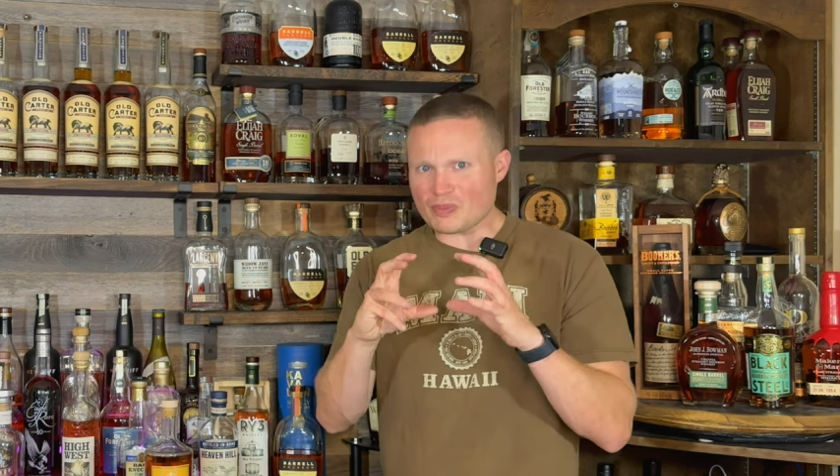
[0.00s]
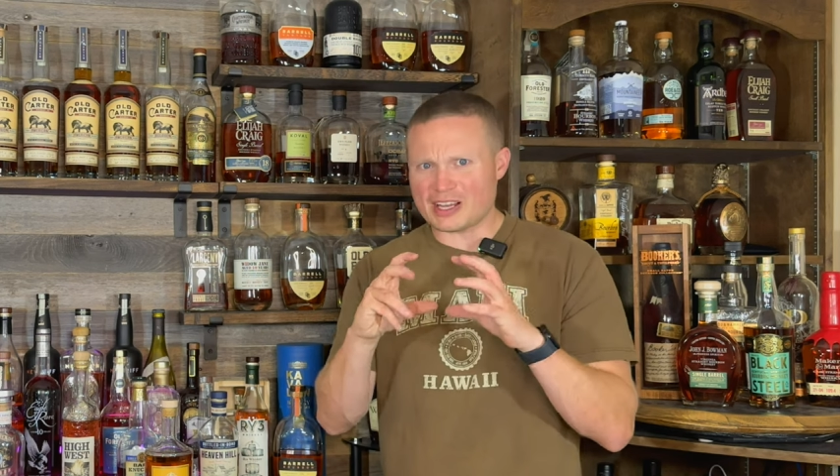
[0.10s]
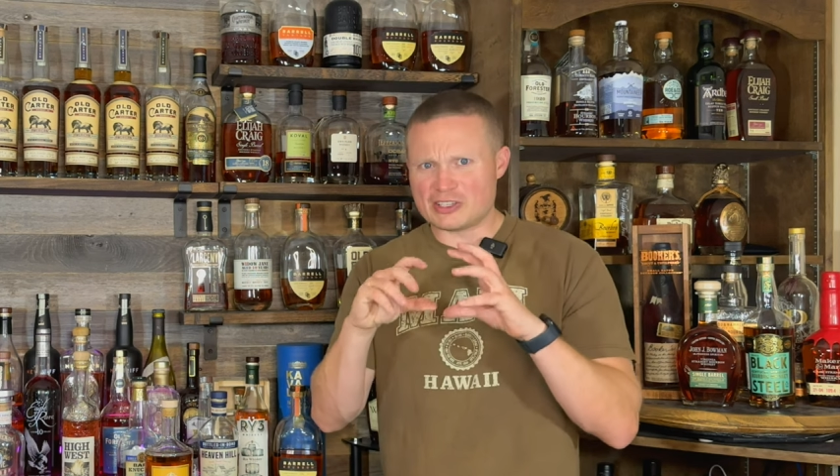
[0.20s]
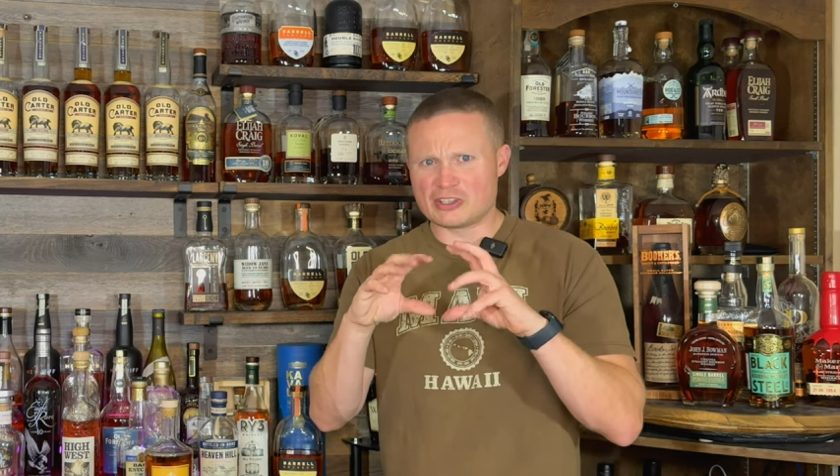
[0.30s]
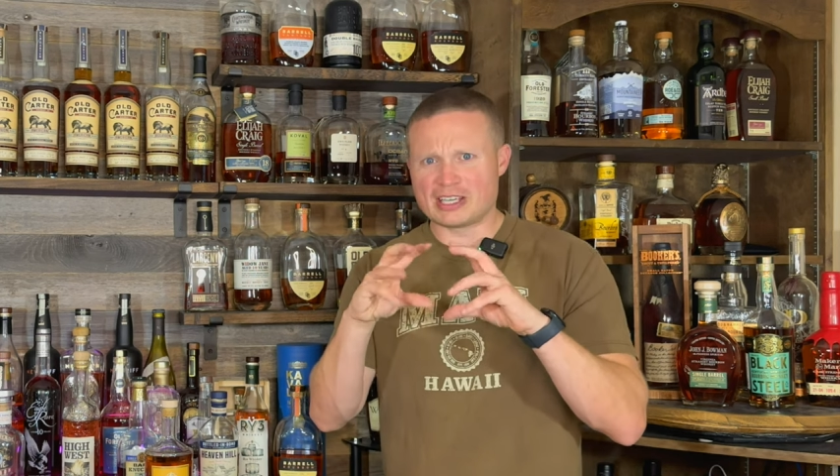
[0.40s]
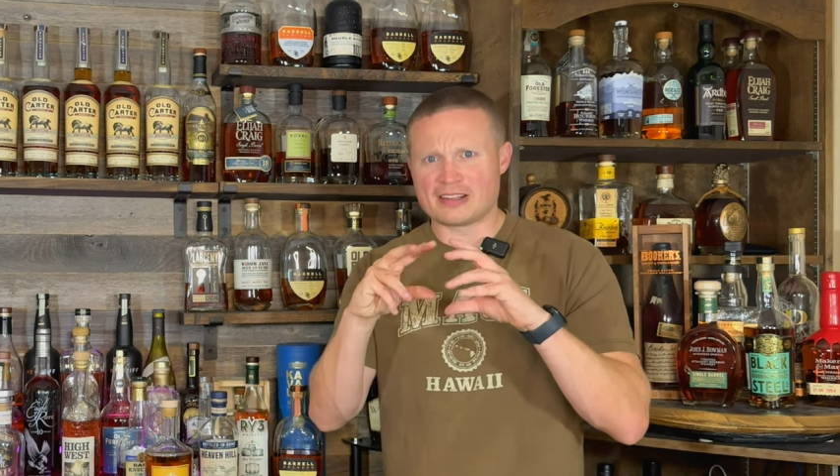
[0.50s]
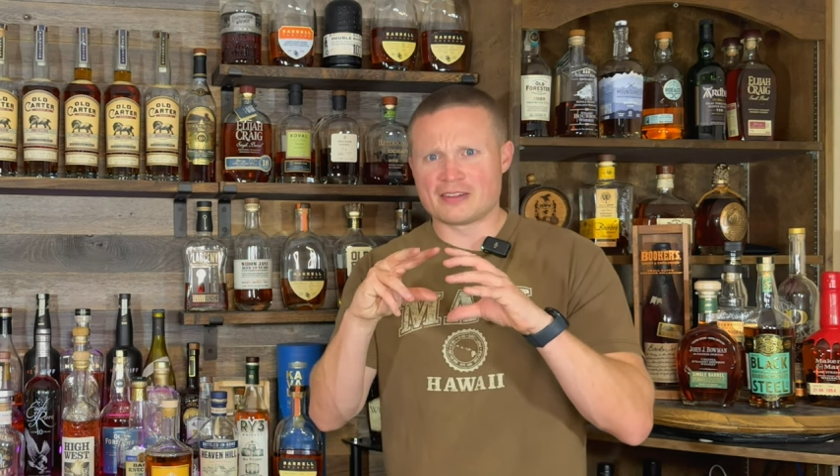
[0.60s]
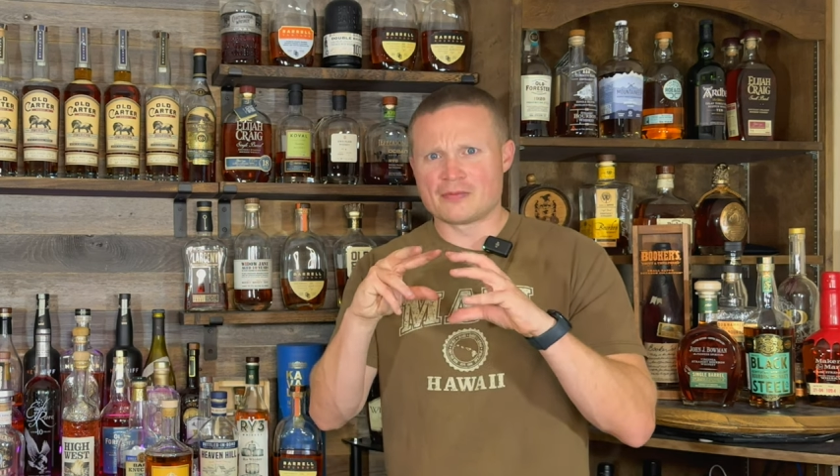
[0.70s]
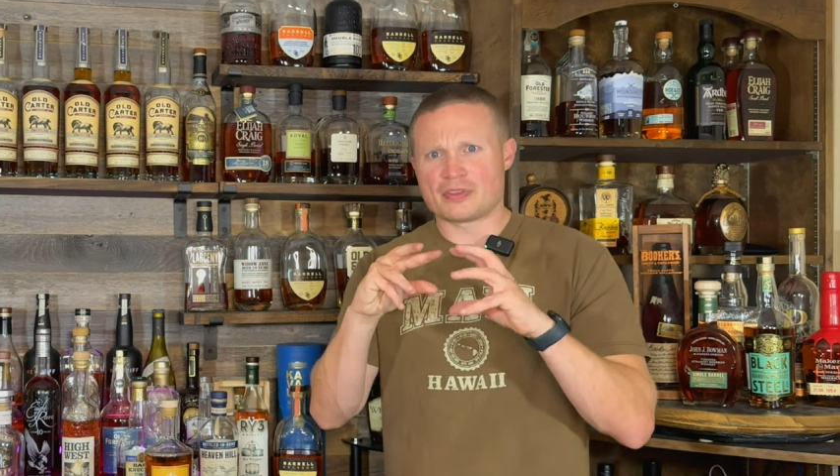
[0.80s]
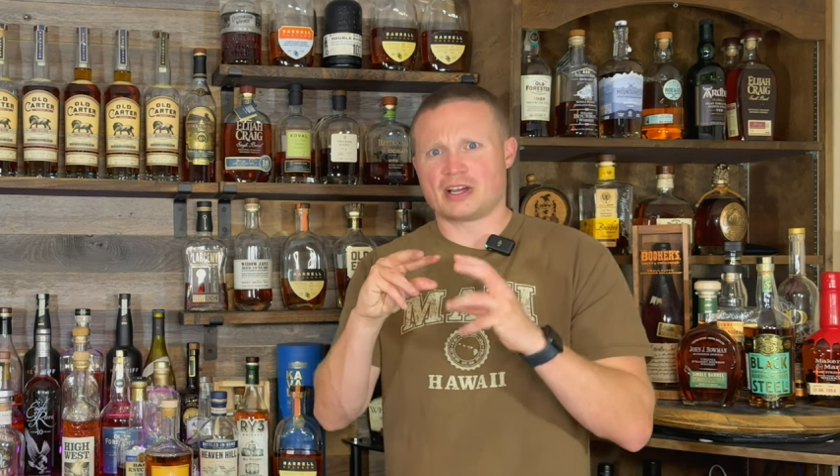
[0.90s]
and you get
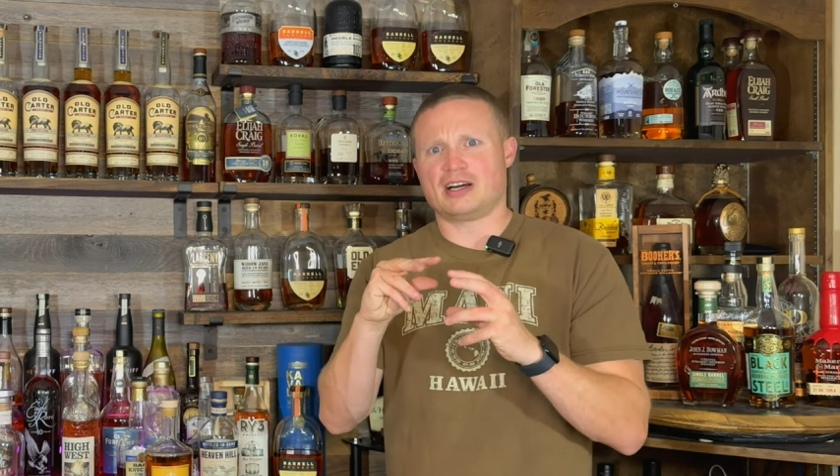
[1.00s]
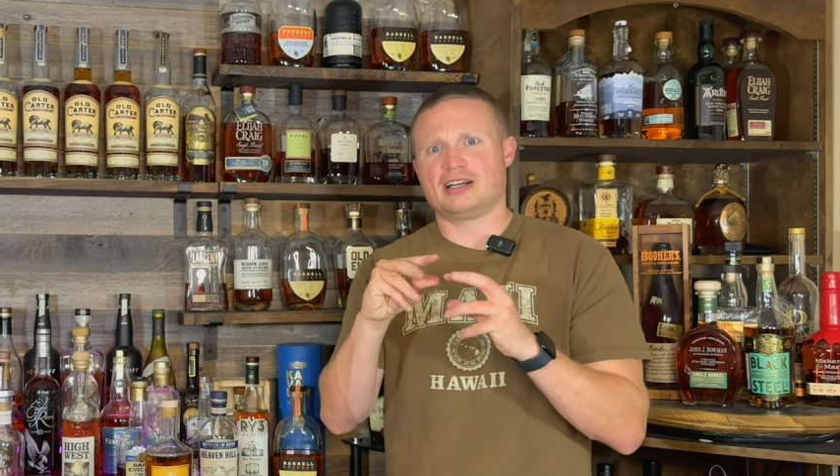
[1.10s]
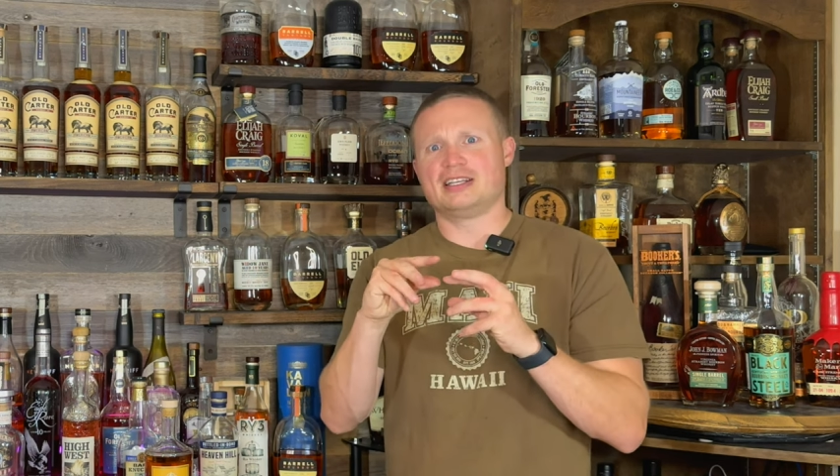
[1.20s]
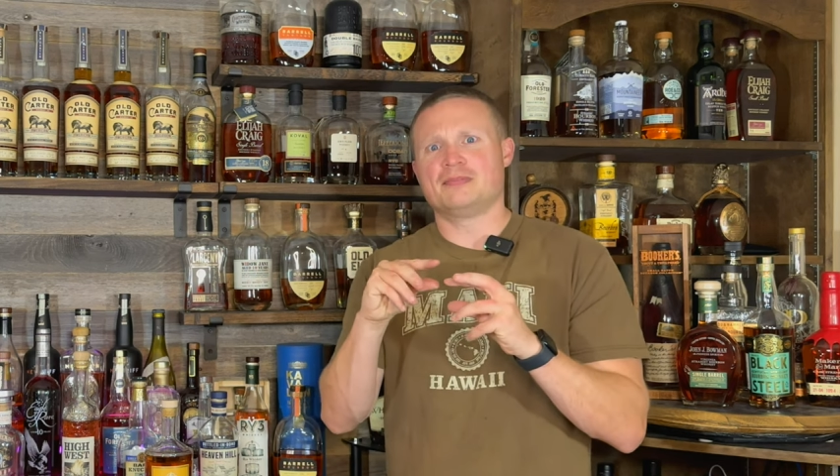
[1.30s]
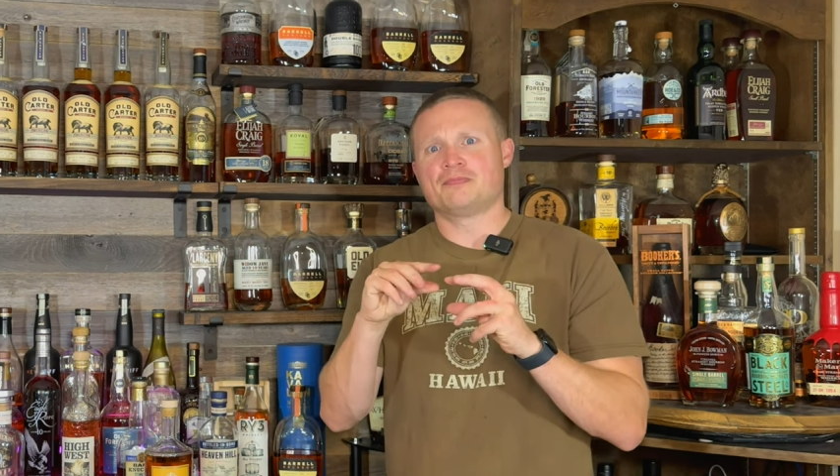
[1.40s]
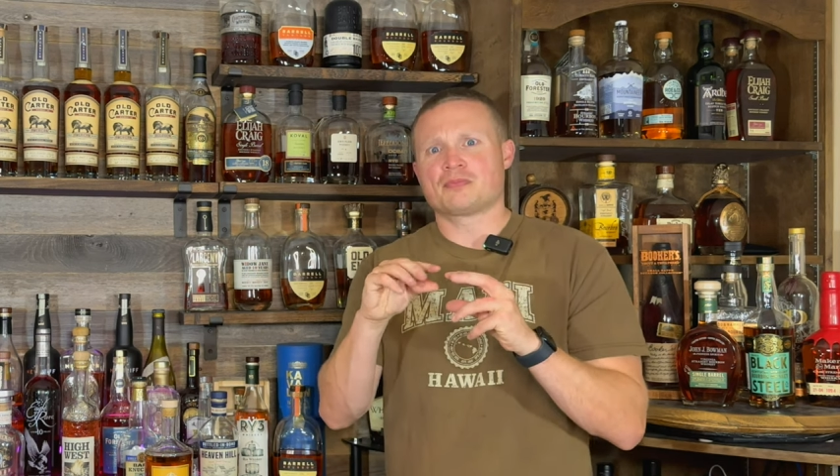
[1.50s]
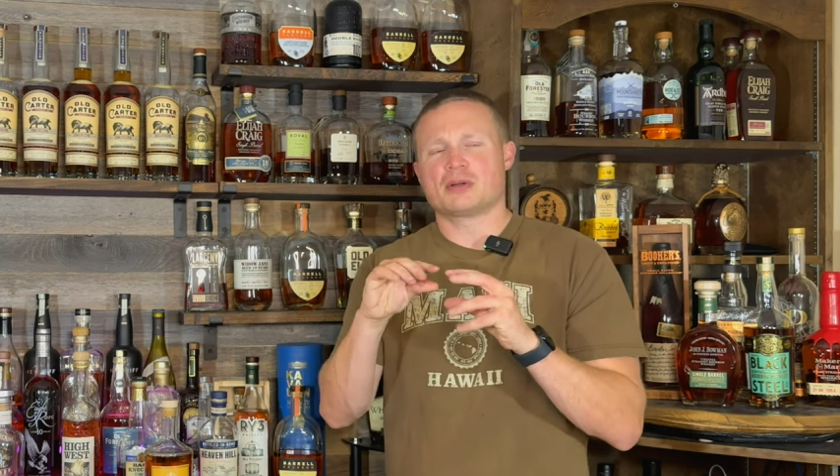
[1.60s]
the honey